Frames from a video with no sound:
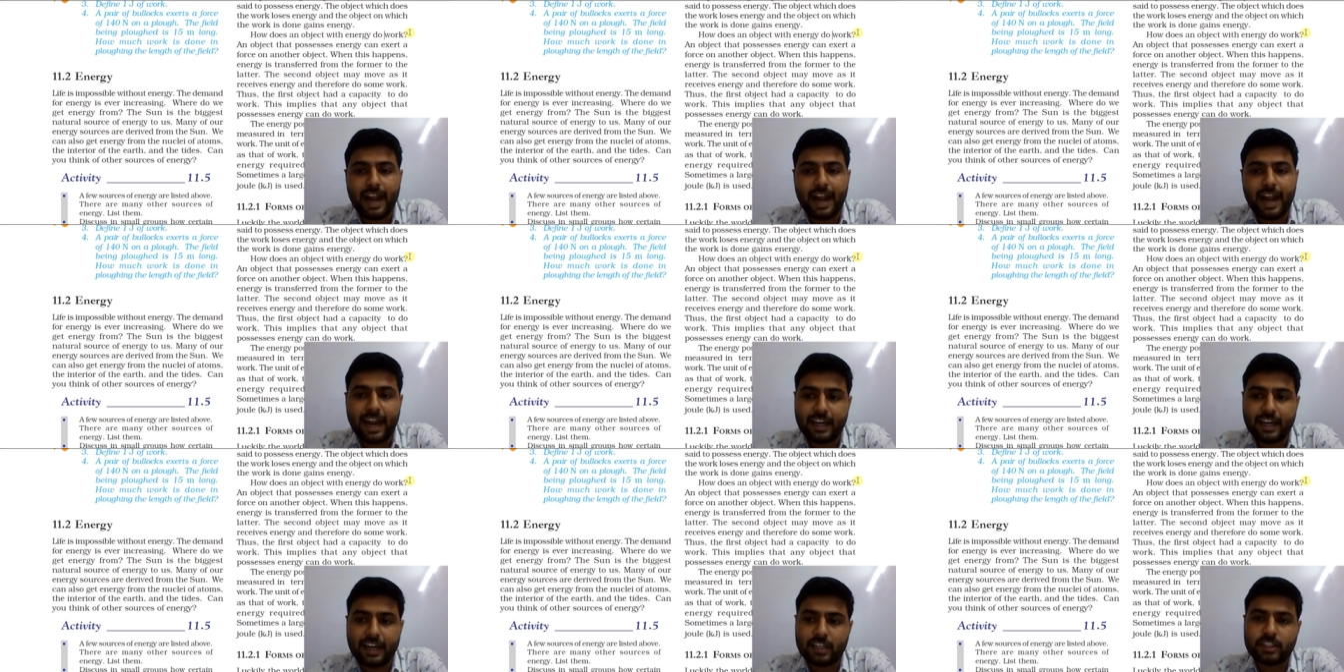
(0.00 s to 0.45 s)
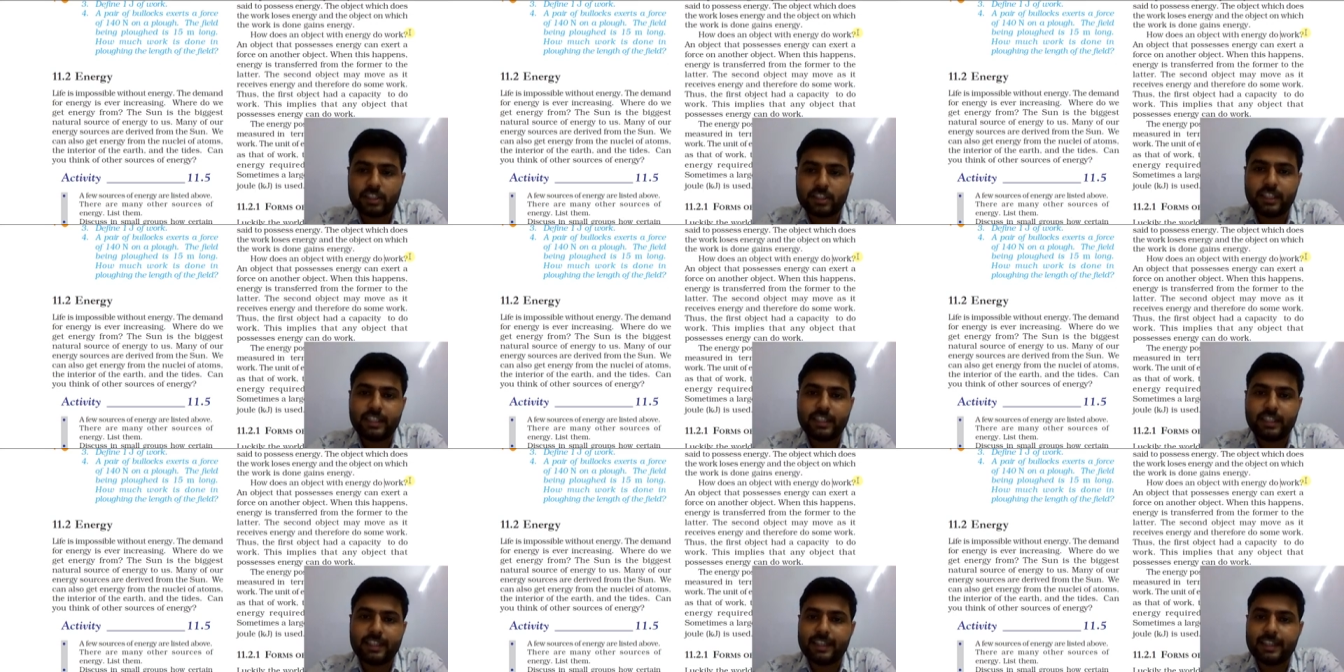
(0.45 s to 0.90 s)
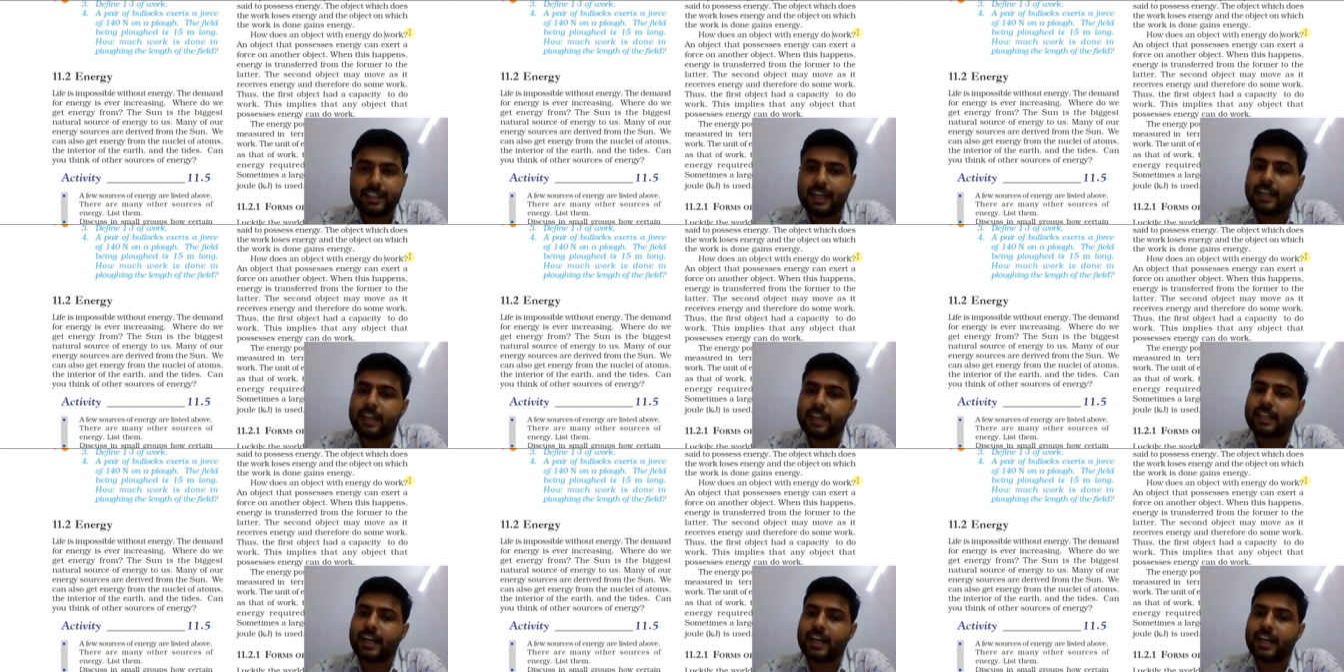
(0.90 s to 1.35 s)
energy,
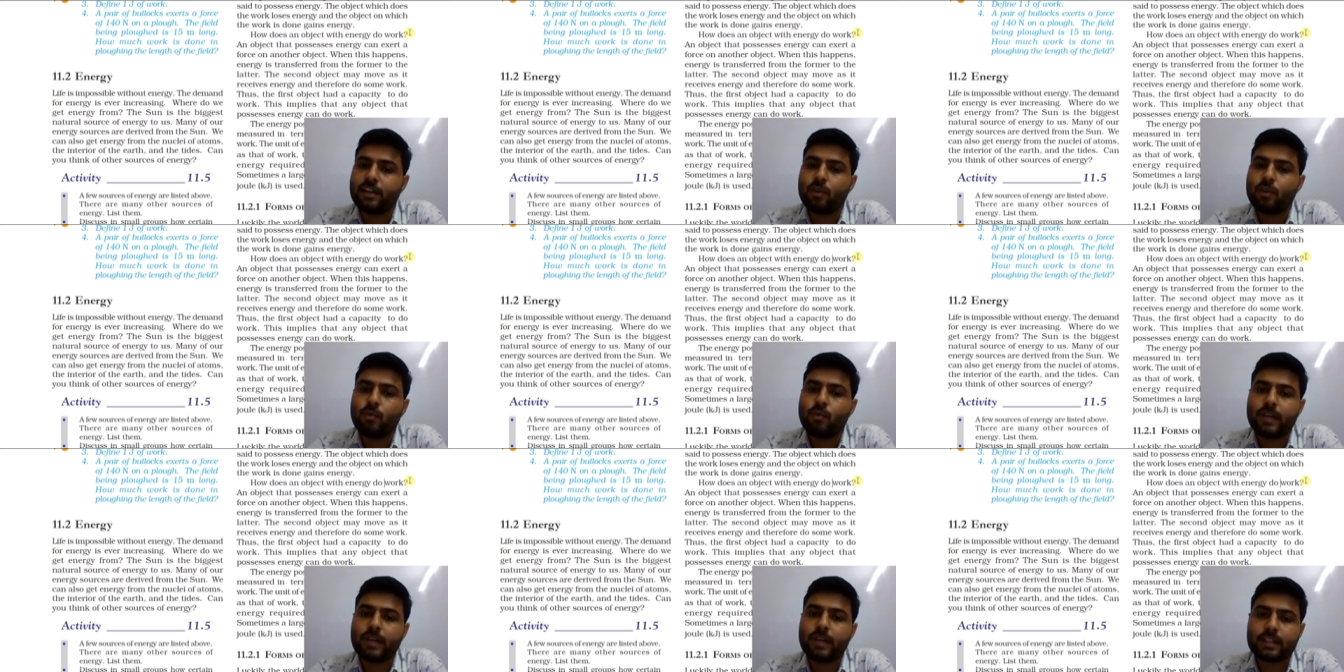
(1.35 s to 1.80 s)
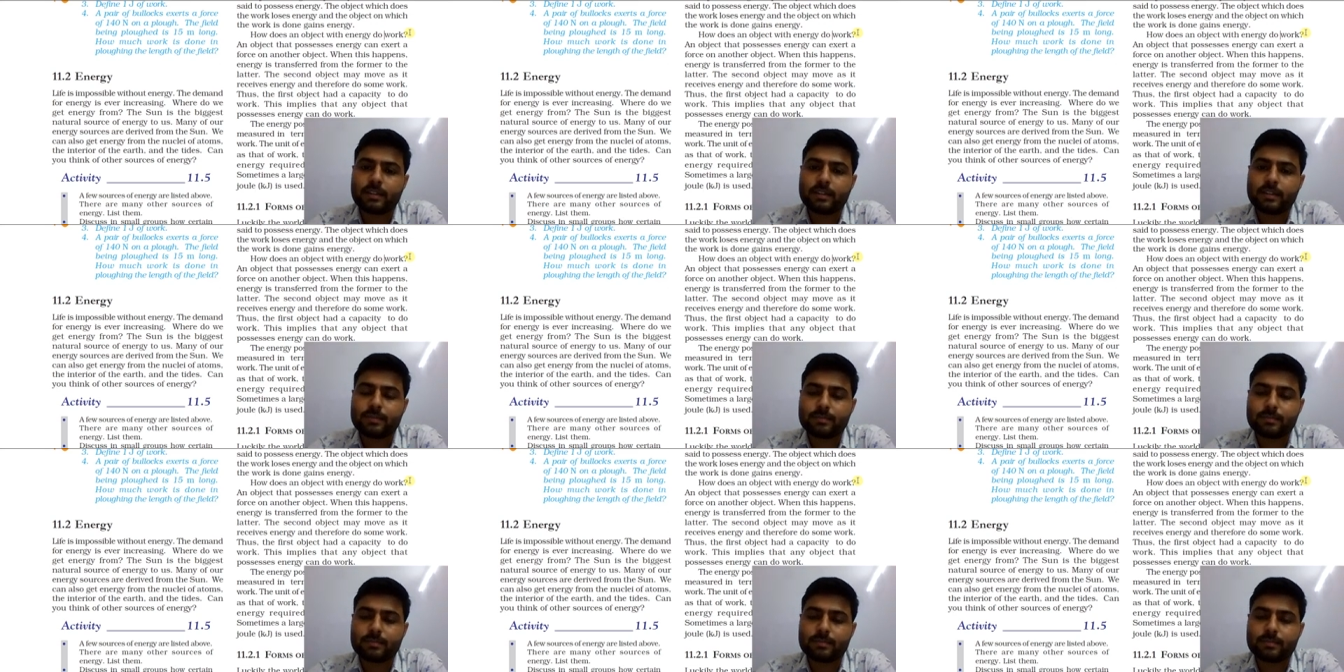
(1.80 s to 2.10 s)
it can do work.